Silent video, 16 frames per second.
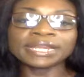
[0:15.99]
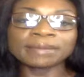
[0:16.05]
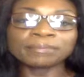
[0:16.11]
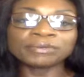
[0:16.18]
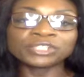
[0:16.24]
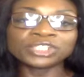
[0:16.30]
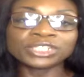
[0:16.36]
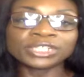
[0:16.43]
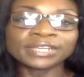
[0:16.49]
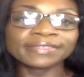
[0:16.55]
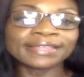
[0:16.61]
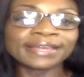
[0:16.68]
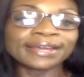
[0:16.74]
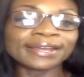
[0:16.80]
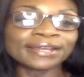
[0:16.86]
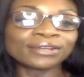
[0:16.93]
I appreciate
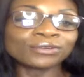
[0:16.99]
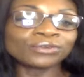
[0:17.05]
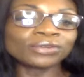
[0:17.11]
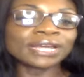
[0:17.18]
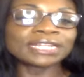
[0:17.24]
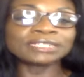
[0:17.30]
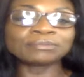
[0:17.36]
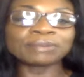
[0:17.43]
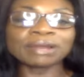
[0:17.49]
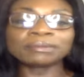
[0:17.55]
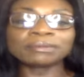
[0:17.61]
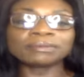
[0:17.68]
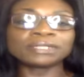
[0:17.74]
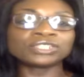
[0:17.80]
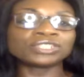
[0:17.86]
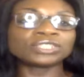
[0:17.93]
that. I know you guys
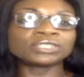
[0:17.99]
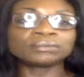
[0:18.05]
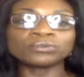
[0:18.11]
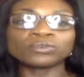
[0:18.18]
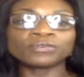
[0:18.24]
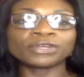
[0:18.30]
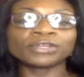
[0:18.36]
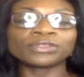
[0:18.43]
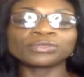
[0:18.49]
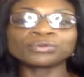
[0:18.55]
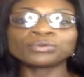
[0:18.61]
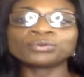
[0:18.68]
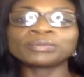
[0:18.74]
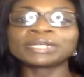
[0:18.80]
probably just moving through,